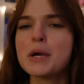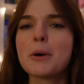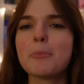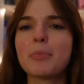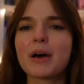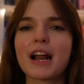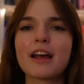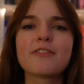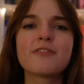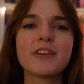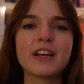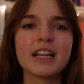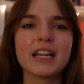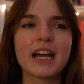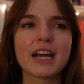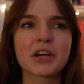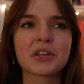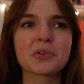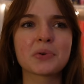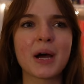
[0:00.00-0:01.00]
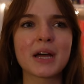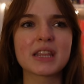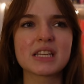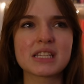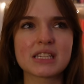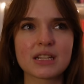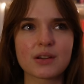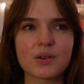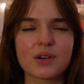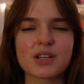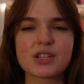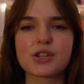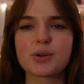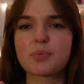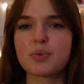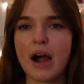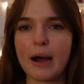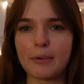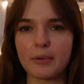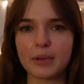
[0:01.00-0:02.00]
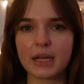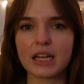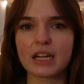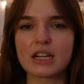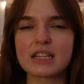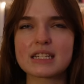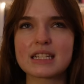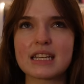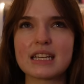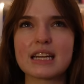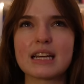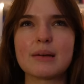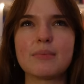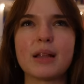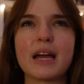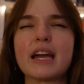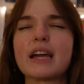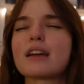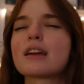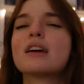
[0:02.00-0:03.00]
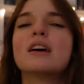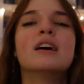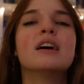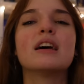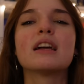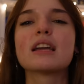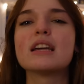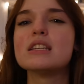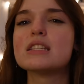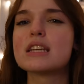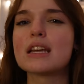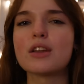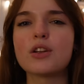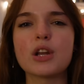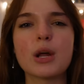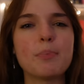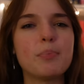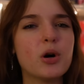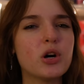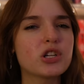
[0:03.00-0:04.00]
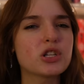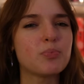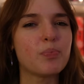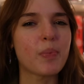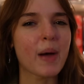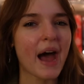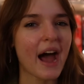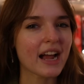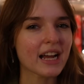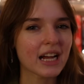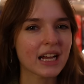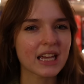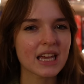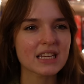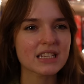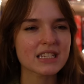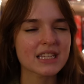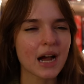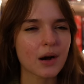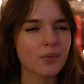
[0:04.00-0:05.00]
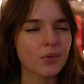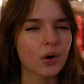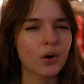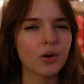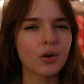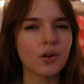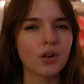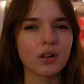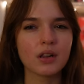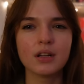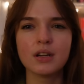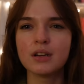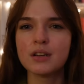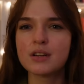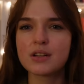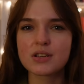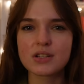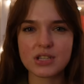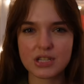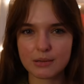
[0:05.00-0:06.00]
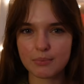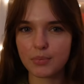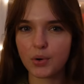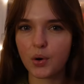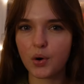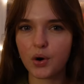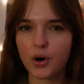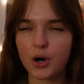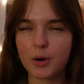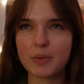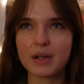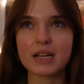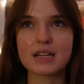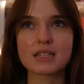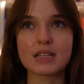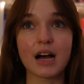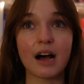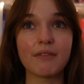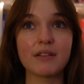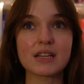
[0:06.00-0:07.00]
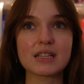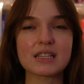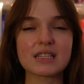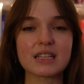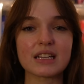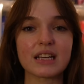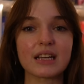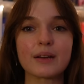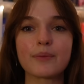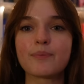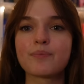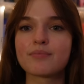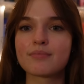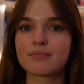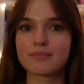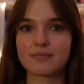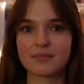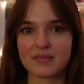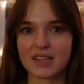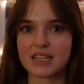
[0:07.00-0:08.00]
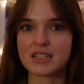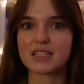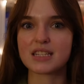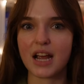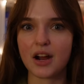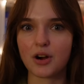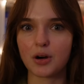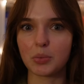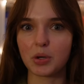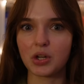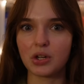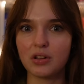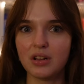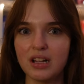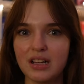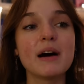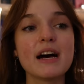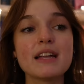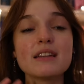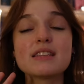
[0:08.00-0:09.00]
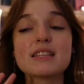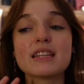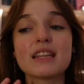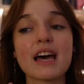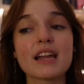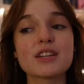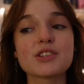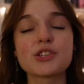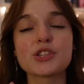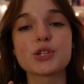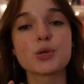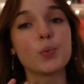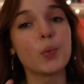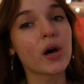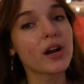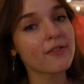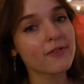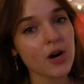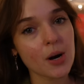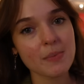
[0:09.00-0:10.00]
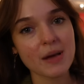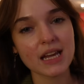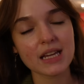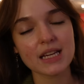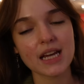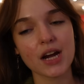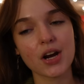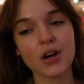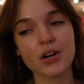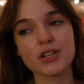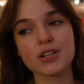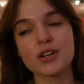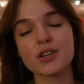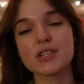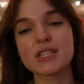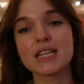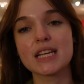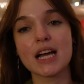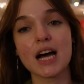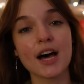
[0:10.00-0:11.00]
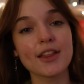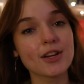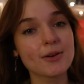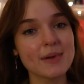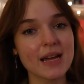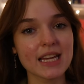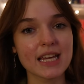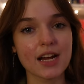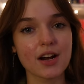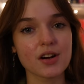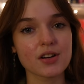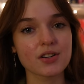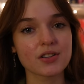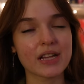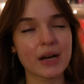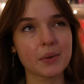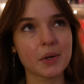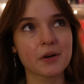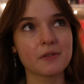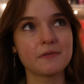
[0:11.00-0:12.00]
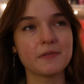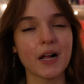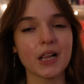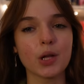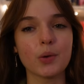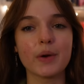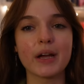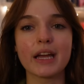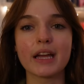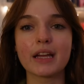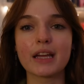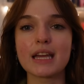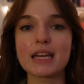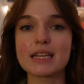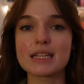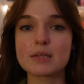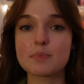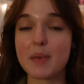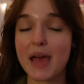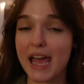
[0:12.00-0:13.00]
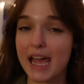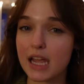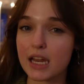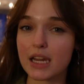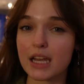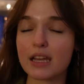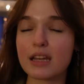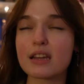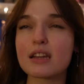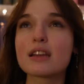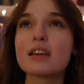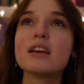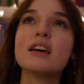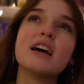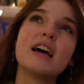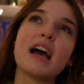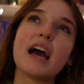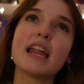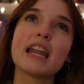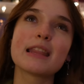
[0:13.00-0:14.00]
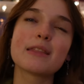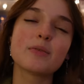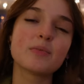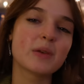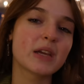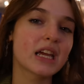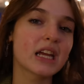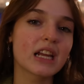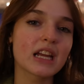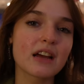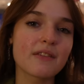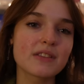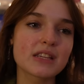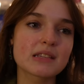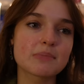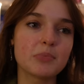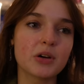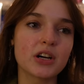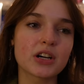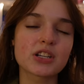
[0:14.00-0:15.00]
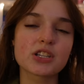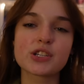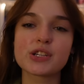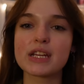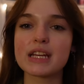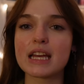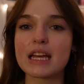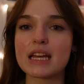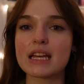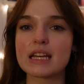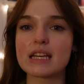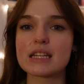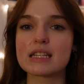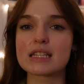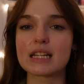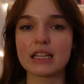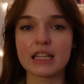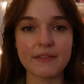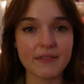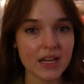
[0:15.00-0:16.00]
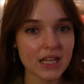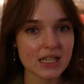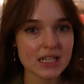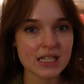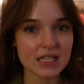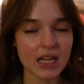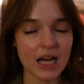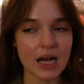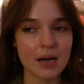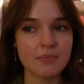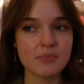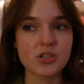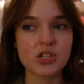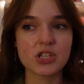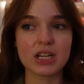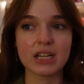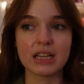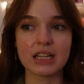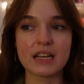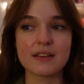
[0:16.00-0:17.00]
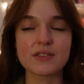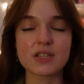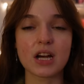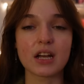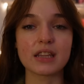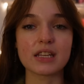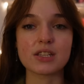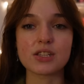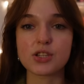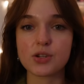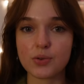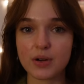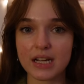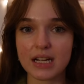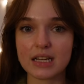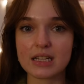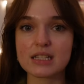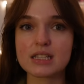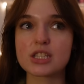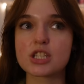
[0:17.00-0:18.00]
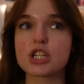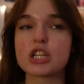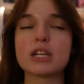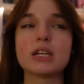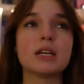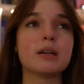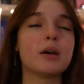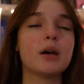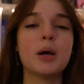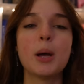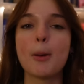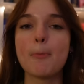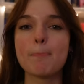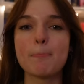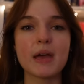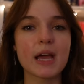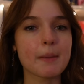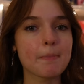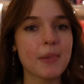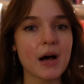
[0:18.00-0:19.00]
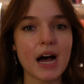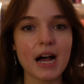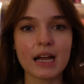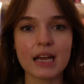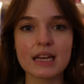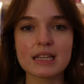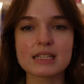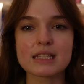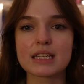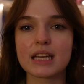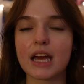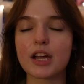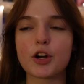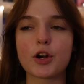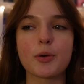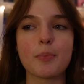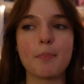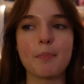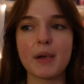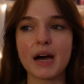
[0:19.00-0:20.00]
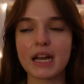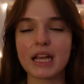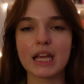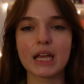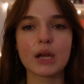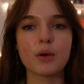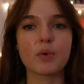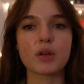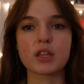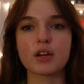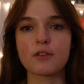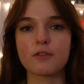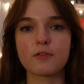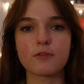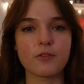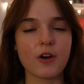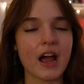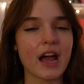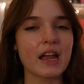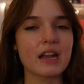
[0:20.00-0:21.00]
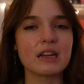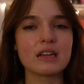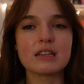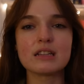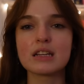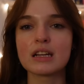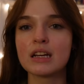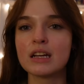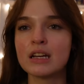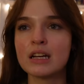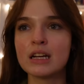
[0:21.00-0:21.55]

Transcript: But I feel like throughout the series, you're probably gonna see him like continue to push back against that role some more, because obviously that's terrible. But that is just one of our main characters. The other main character that we are following is Peyton. And at the beginning of this book, she is living in the slums. She lives on the streets. She pickpockets to get her money with her friend.